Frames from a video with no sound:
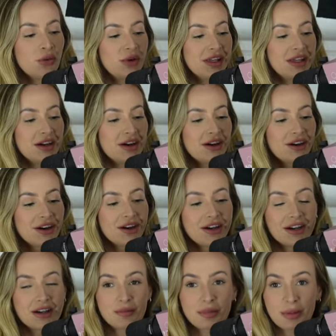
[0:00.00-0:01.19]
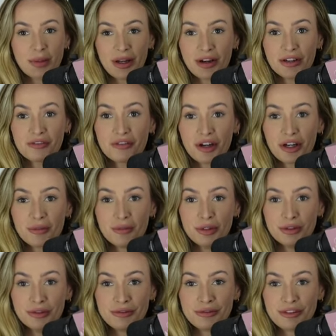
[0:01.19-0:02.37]
we are preparing for our
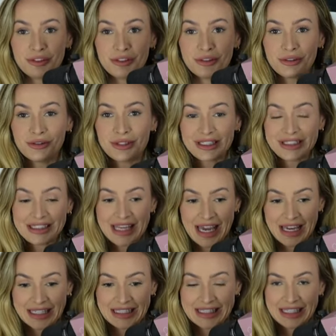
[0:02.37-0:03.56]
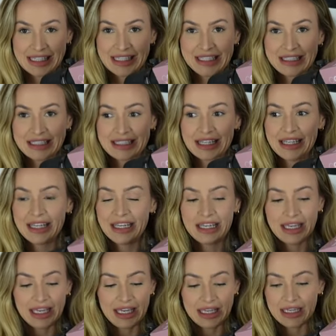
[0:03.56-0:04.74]
move to Texas,
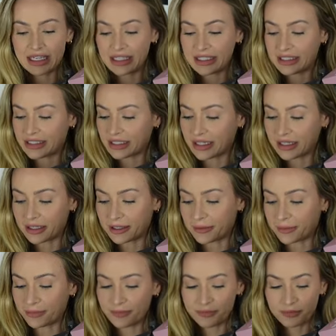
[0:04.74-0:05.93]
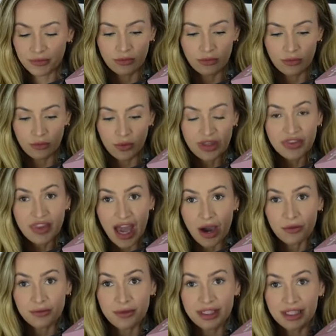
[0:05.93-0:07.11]
and um, with that,
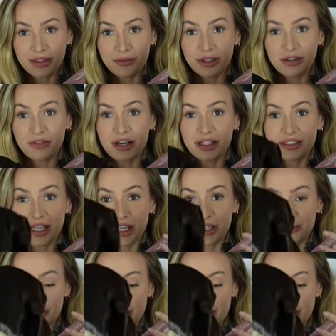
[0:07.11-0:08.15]
we've been getting rid of a ton of